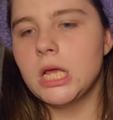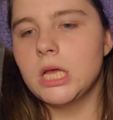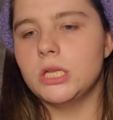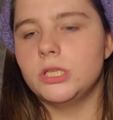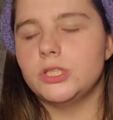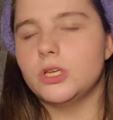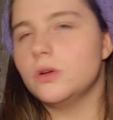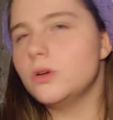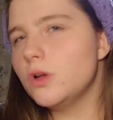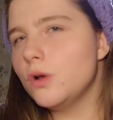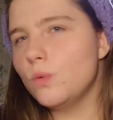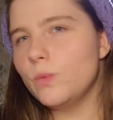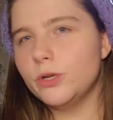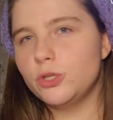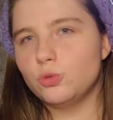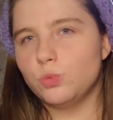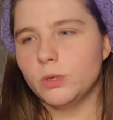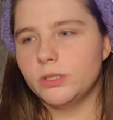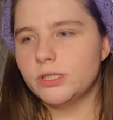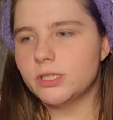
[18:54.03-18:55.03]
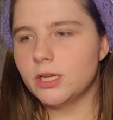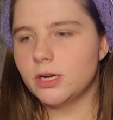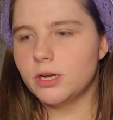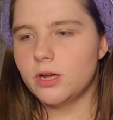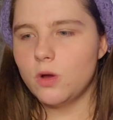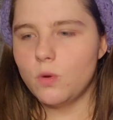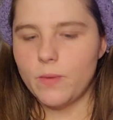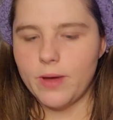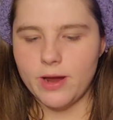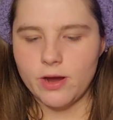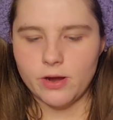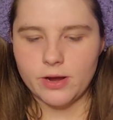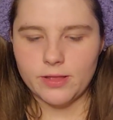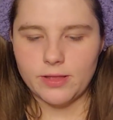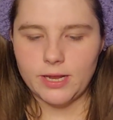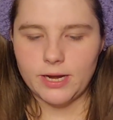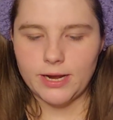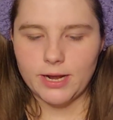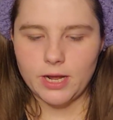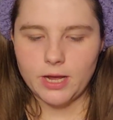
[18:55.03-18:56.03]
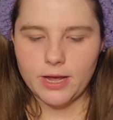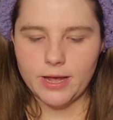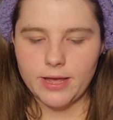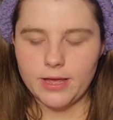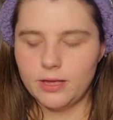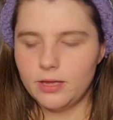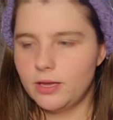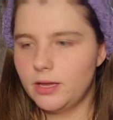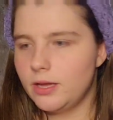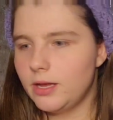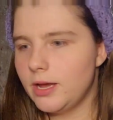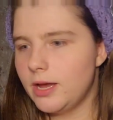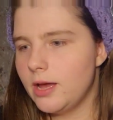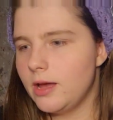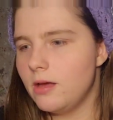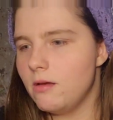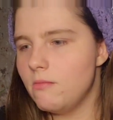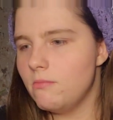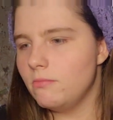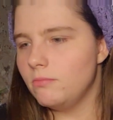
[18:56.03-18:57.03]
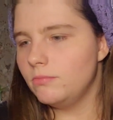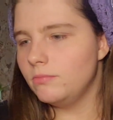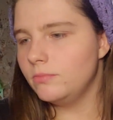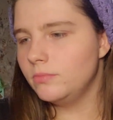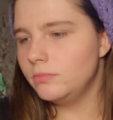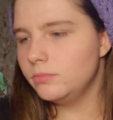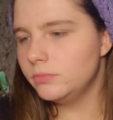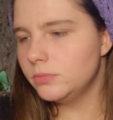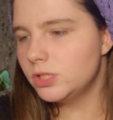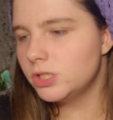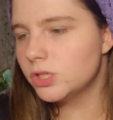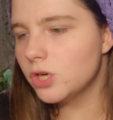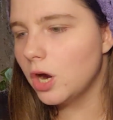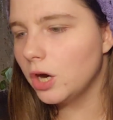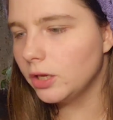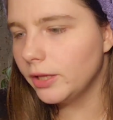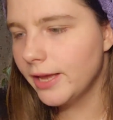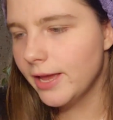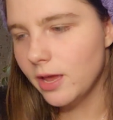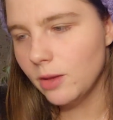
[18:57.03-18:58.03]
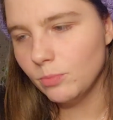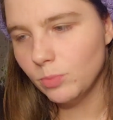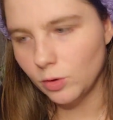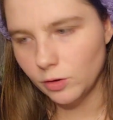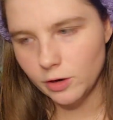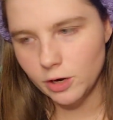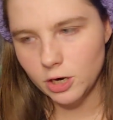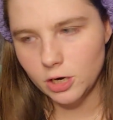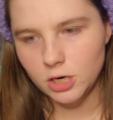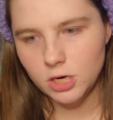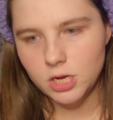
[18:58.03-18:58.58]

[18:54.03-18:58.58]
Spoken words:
Don't know which one's gonna go where. And then I got Scarlet Emperor.